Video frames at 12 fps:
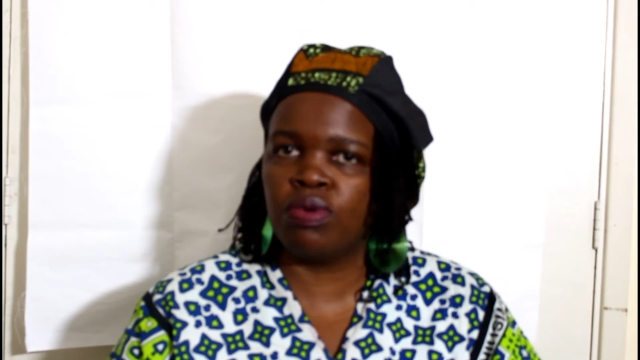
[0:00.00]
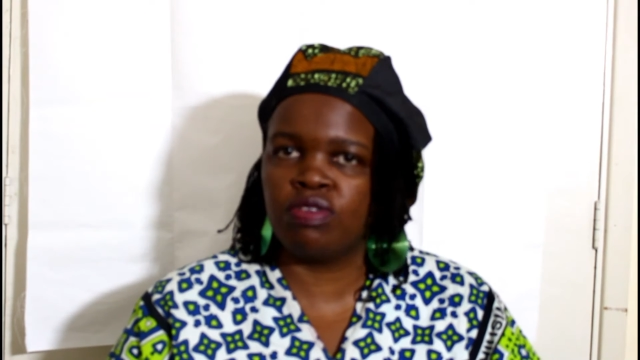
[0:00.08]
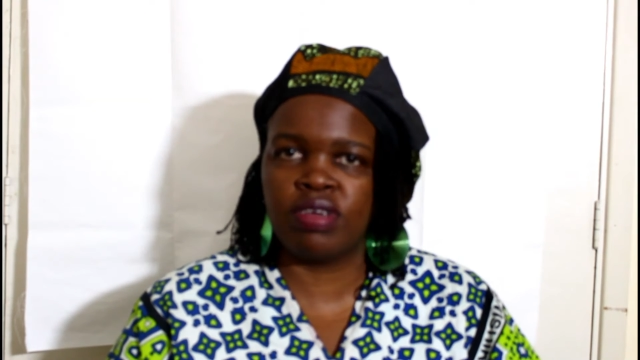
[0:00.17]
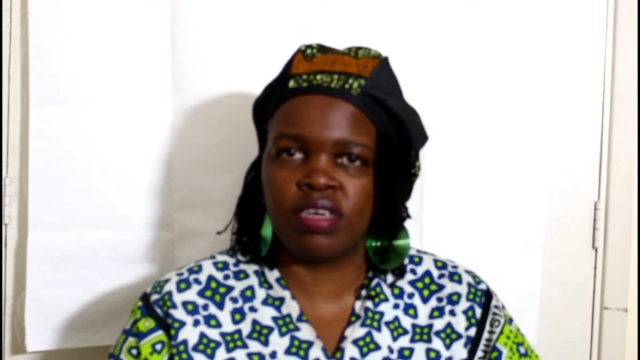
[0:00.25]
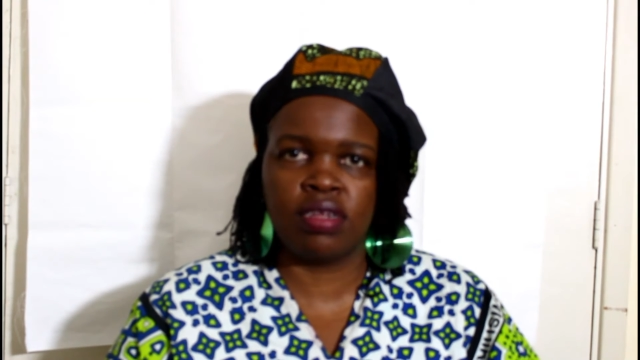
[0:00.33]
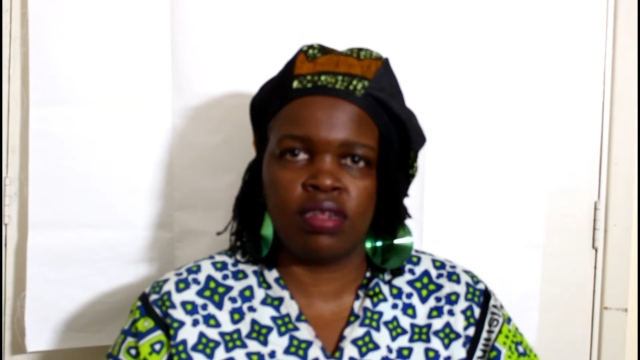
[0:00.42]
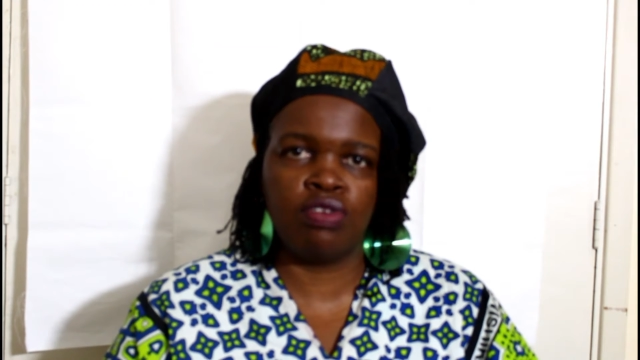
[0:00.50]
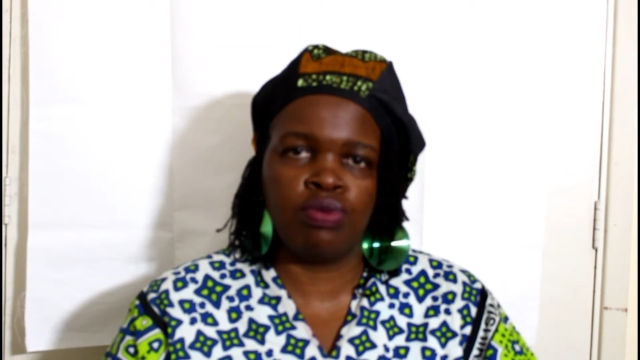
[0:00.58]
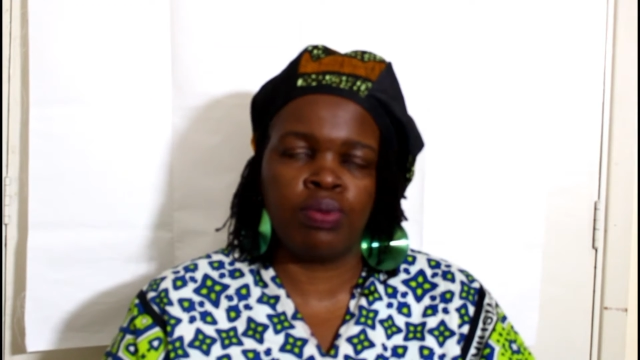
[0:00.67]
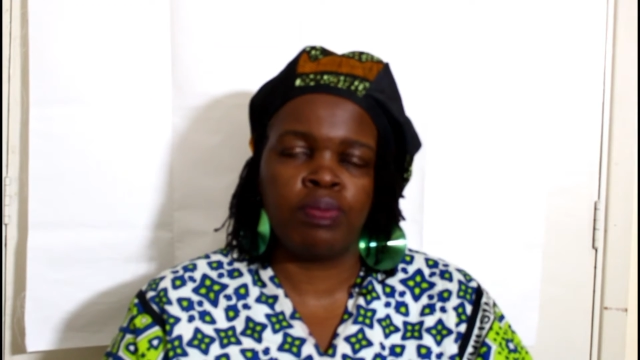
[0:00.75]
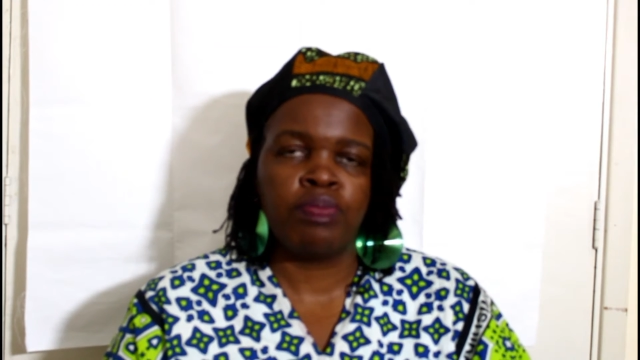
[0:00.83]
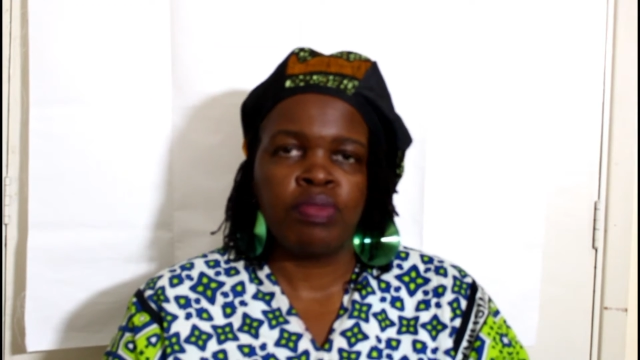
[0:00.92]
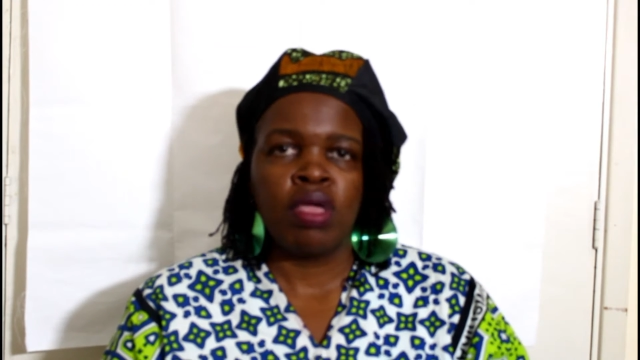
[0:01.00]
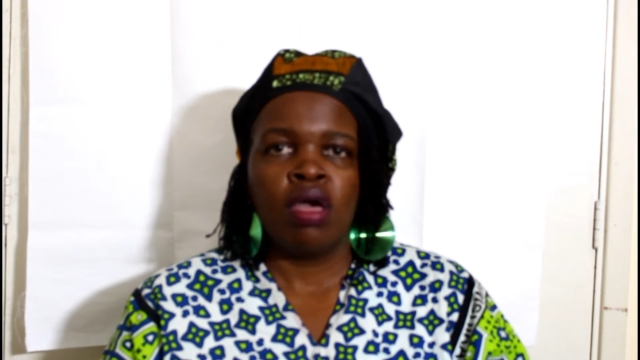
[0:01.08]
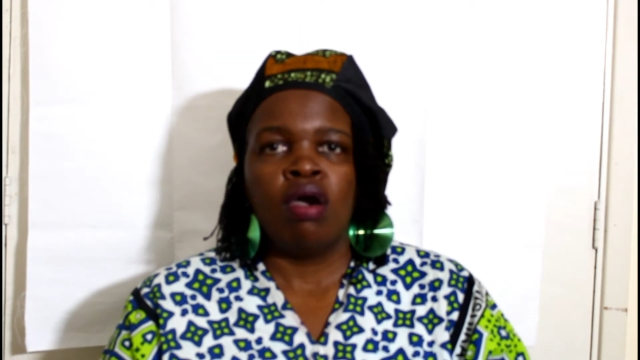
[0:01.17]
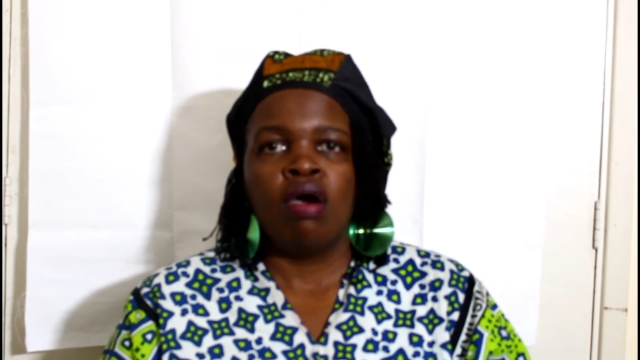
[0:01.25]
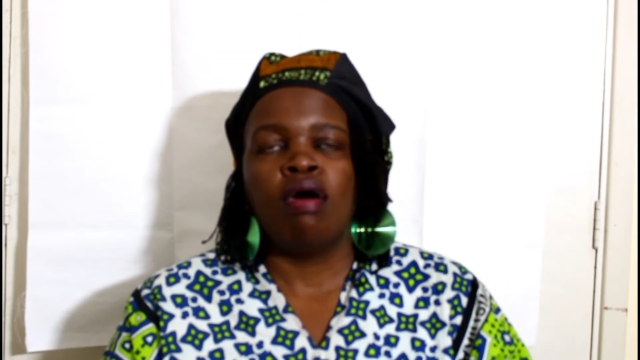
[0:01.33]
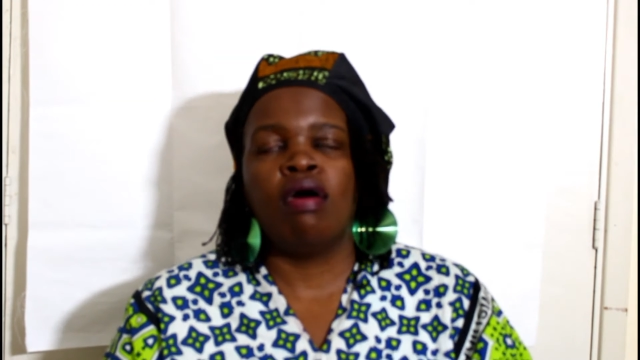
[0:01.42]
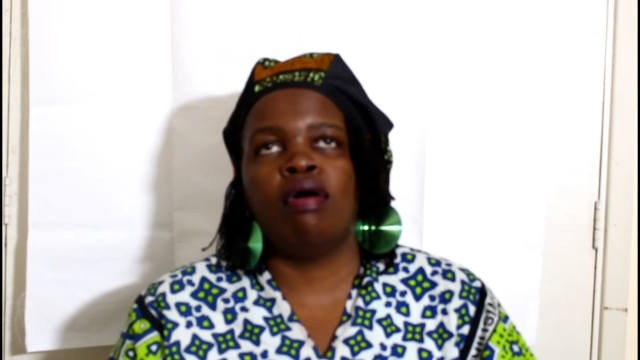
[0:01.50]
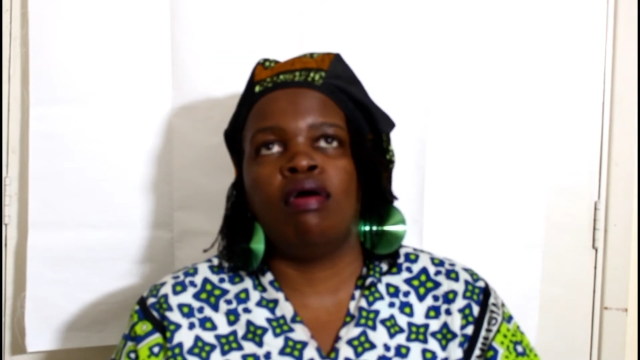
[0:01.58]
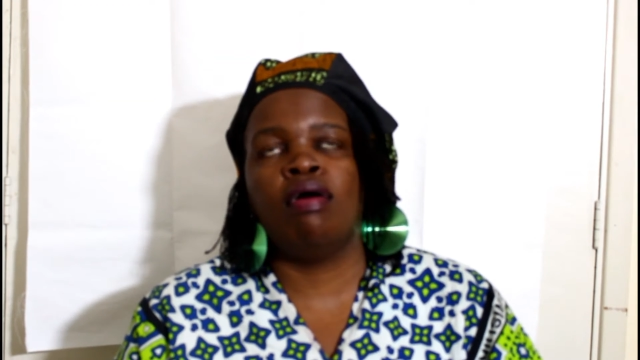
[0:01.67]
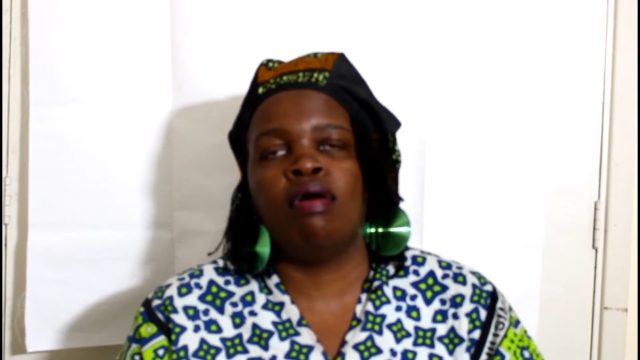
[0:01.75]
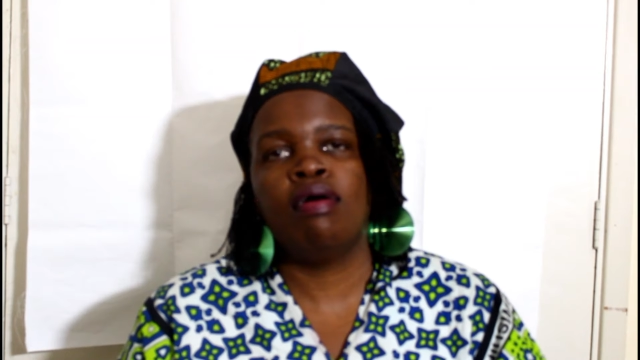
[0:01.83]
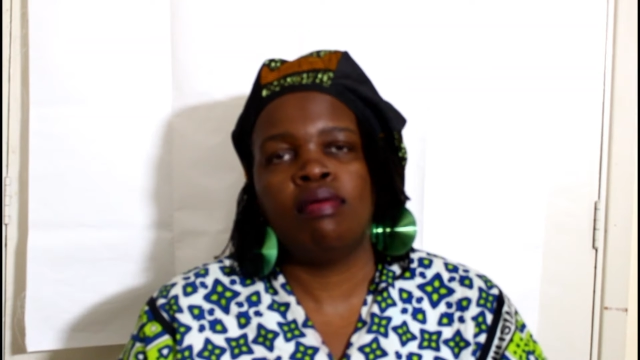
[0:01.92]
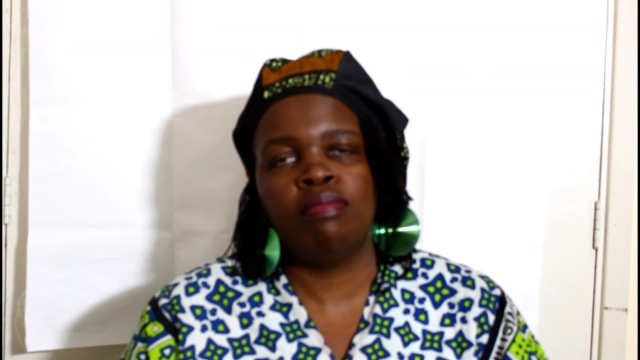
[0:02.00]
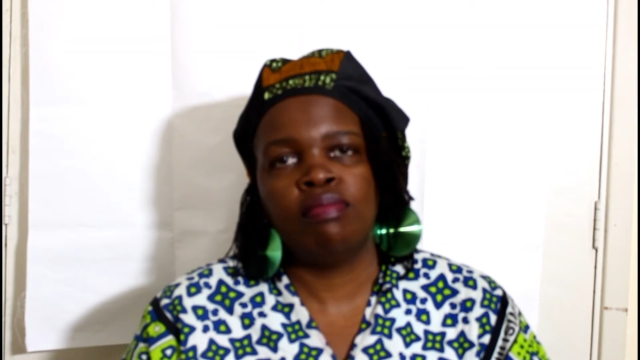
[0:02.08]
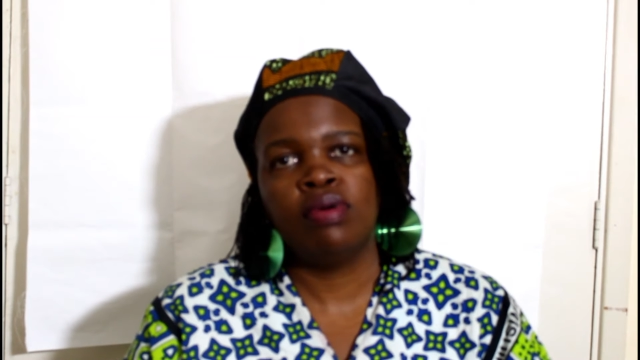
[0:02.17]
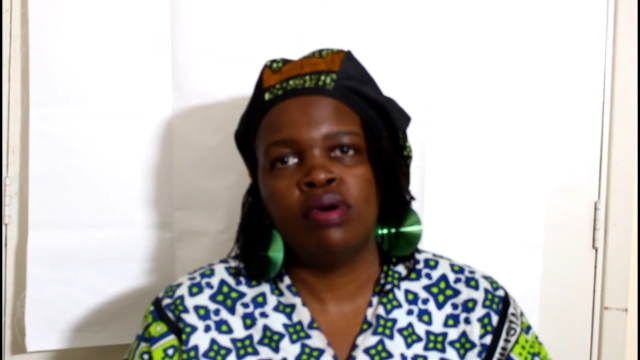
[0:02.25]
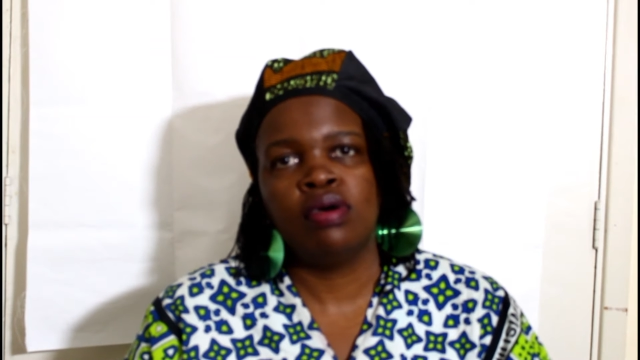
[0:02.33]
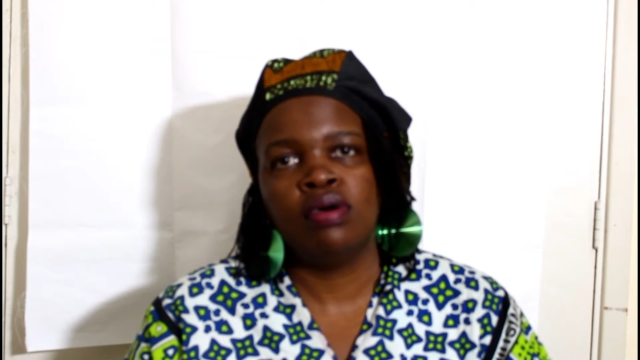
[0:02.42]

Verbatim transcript: what we can do um